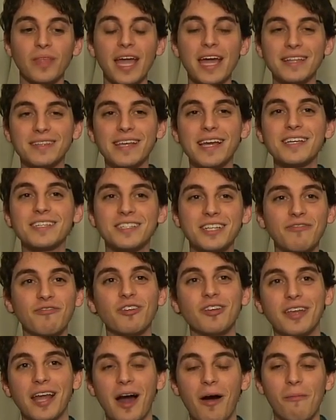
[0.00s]
It tastes
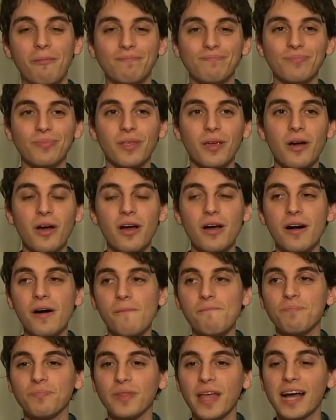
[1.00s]
different now.
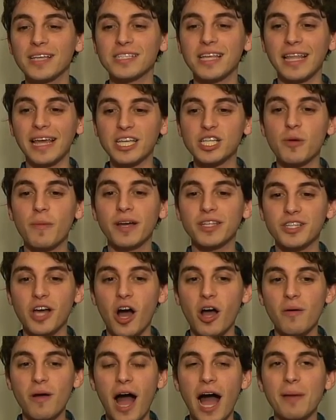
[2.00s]
As it lays on my
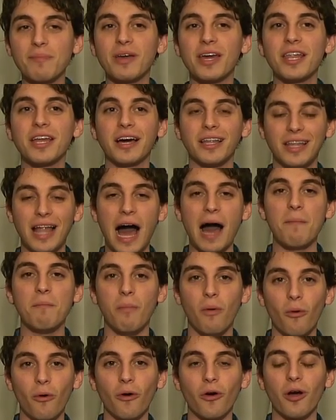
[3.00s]
tongue, I'm getting a lot
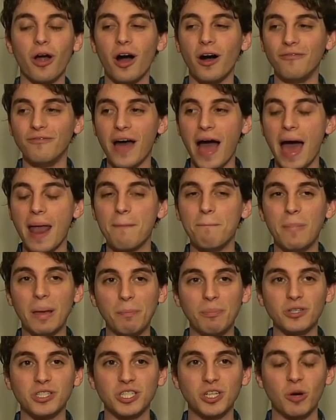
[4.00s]
more of that
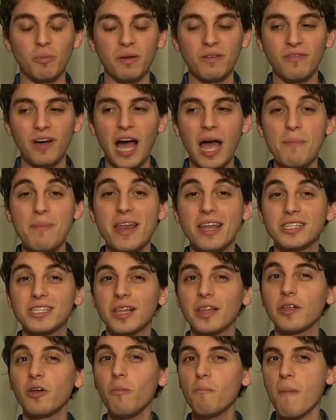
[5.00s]
maple syrupy vibe, and it's
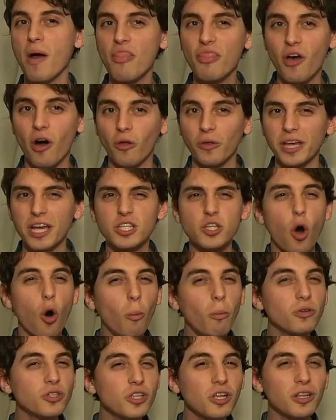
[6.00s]
a little mentholy. It's
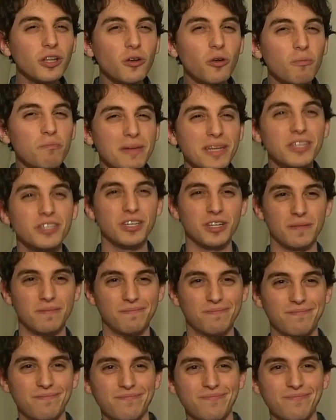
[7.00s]
almost a little minty.